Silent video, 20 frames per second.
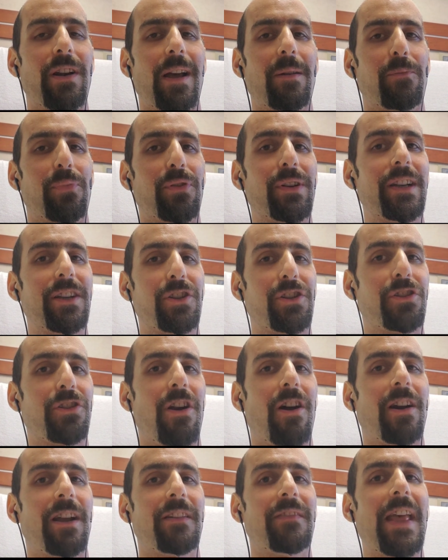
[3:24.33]
I'm pretty
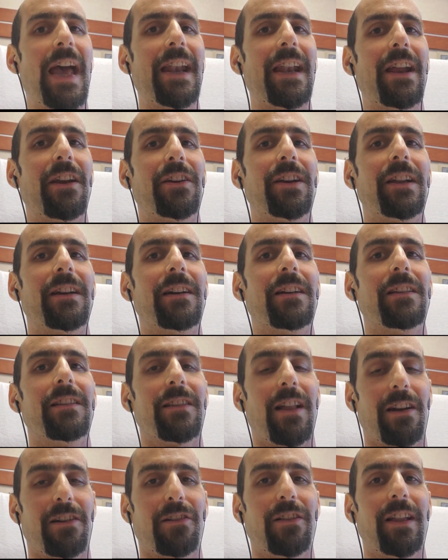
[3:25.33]
strong in that area,
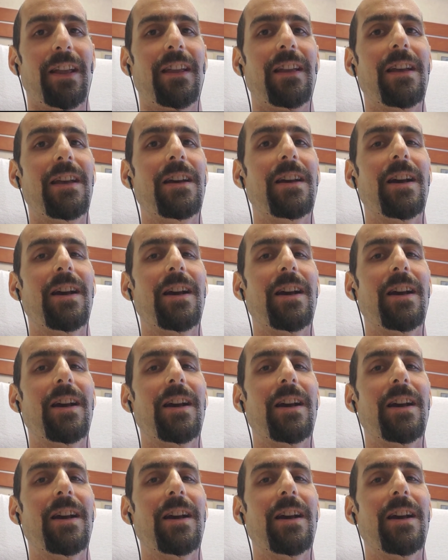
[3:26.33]
luckily.